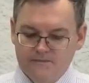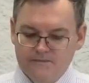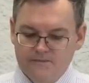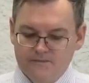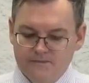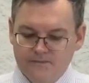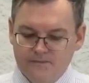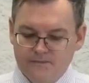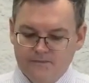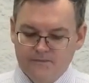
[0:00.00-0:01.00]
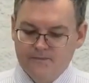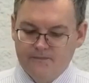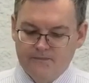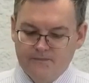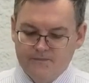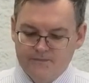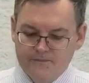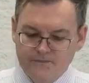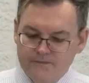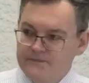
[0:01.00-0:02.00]

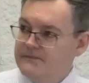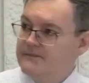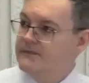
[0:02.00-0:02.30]
Nothing is said.